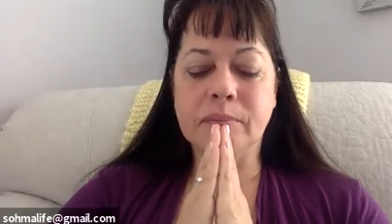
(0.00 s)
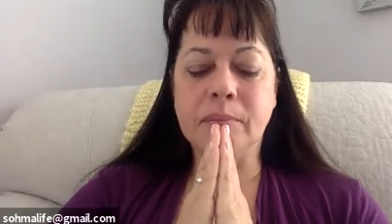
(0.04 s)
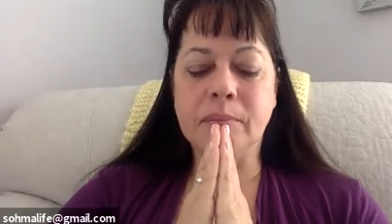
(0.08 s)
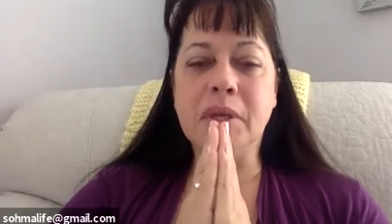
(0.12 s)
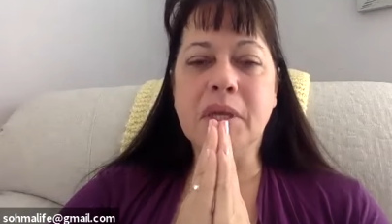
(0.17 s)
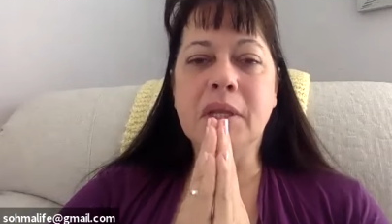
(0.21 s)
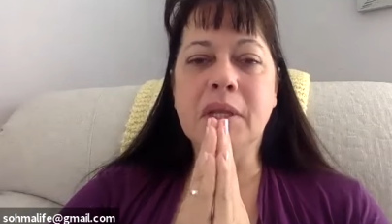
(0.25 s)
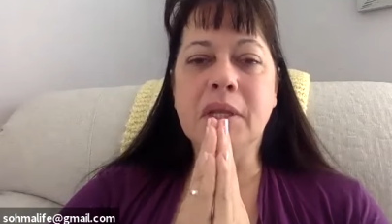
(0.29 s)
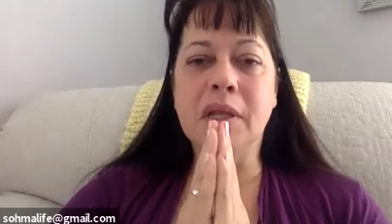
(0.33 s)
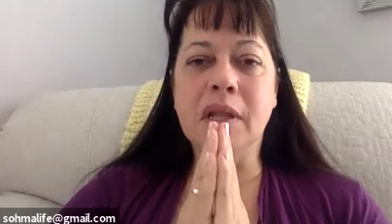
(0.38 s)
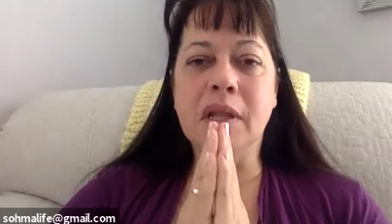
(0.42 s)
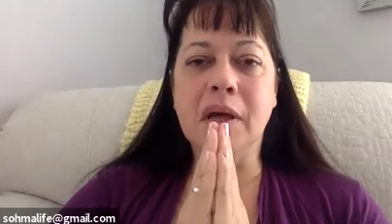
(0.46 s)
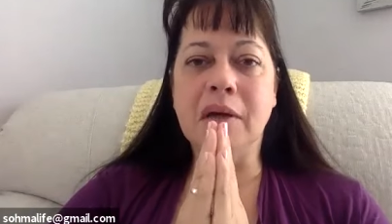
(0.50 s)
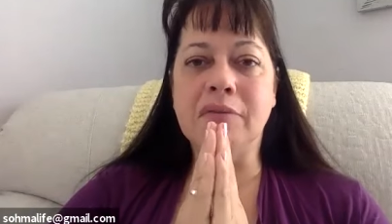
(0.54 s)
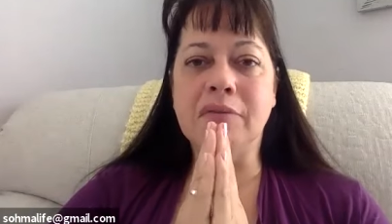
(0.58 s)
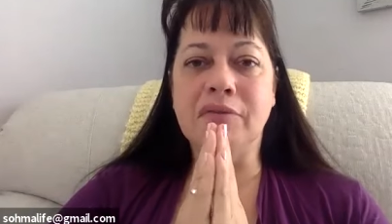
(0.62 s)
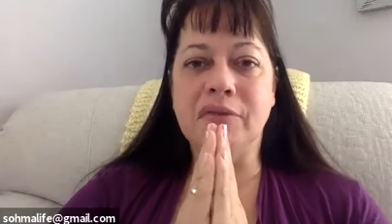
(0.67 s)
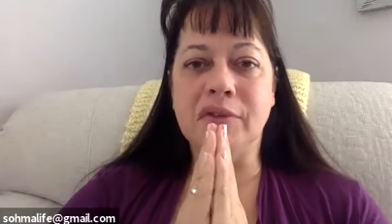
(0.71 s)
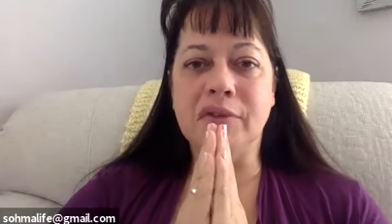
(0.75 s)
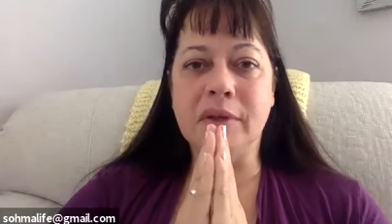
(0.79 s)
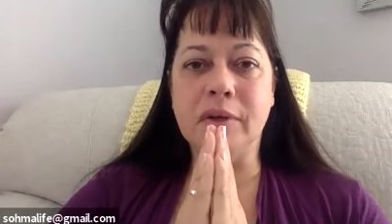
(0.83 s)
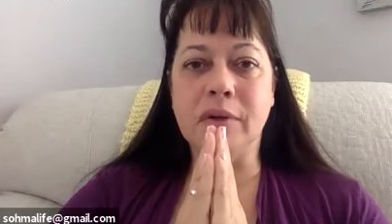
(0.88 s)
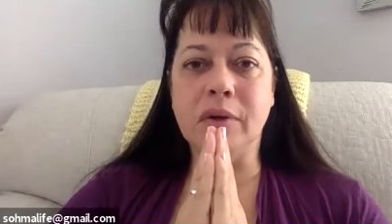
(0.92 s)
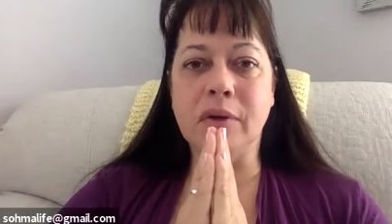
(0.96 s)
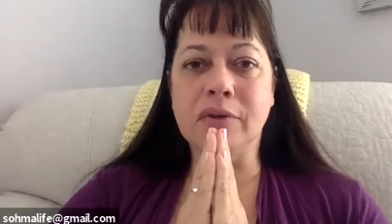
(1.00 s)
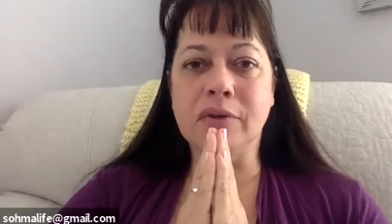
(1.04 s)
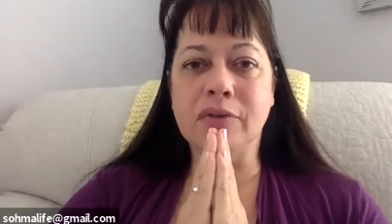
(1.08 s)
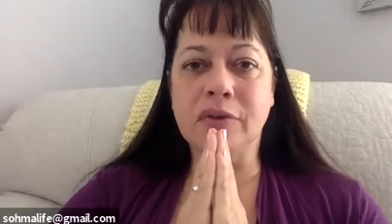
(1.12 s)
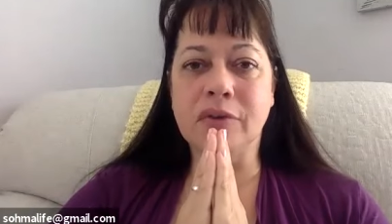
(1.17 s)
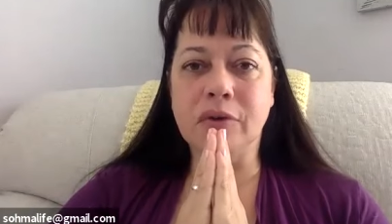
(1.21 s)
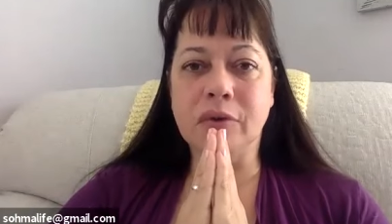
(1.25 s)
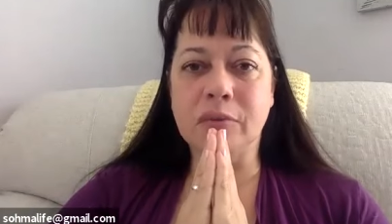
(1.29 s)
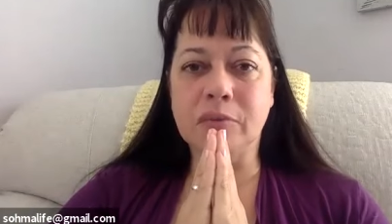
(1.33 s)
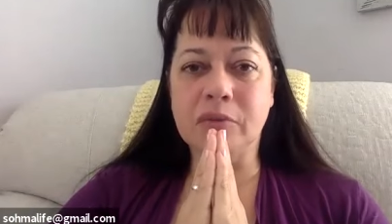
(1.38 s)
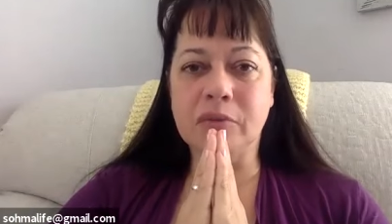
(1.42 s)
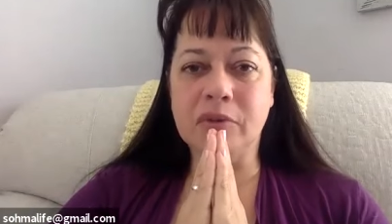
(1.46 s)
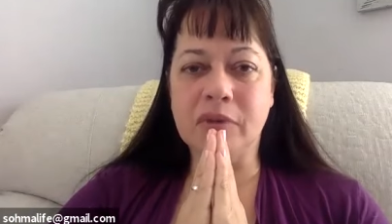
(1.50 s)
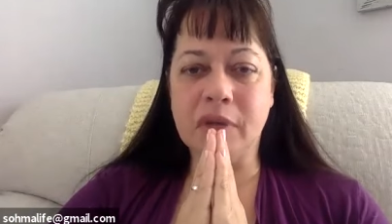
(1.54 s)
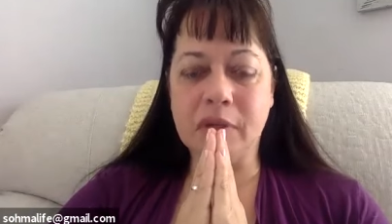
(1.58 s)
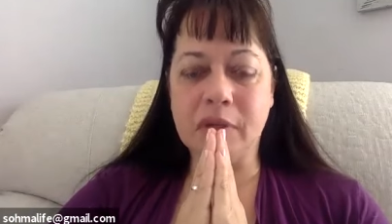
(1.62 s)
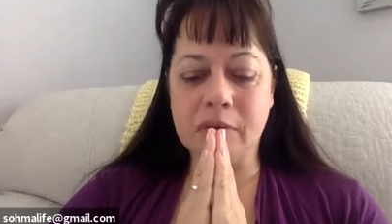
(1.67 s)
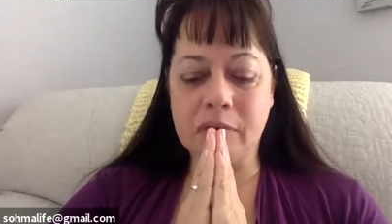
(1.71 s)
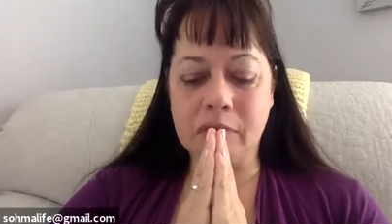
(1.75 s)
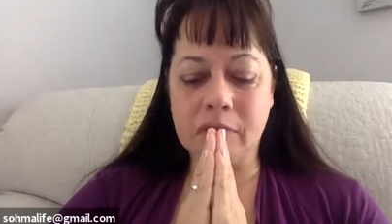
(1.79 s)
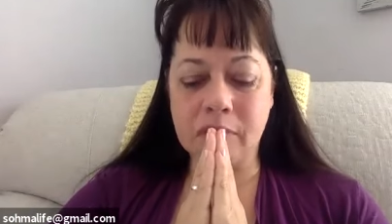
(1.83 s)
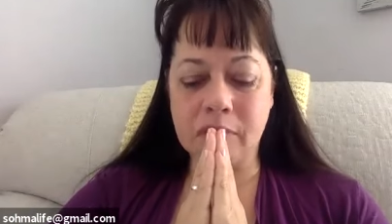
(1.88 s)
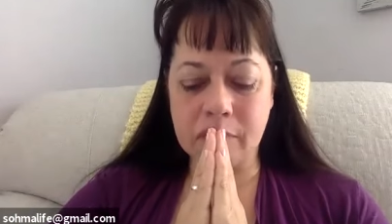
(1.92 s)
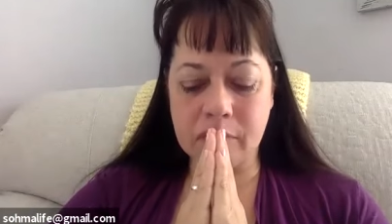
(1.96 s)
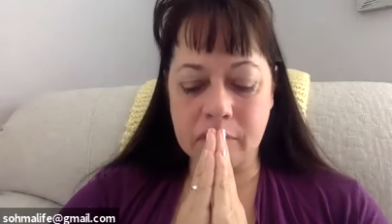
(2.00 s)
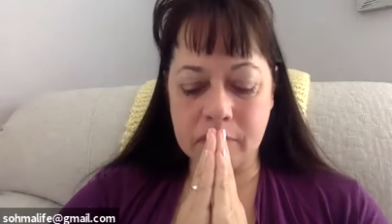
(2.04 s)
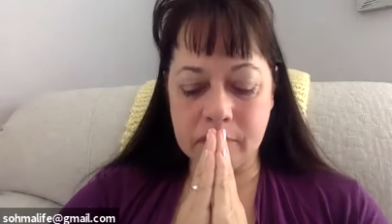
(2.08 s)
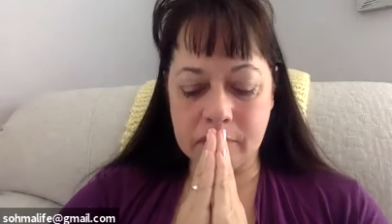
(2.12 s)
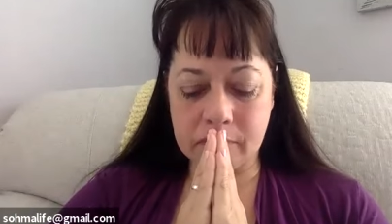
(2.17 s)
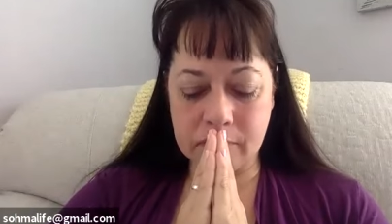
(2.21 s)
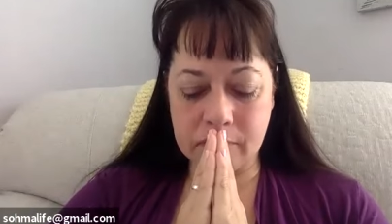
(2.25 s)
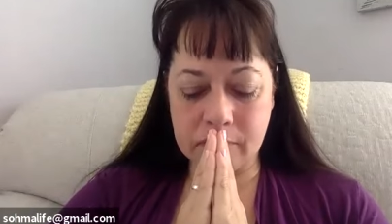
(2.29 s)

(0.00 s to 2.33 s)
Be love in all circumstances.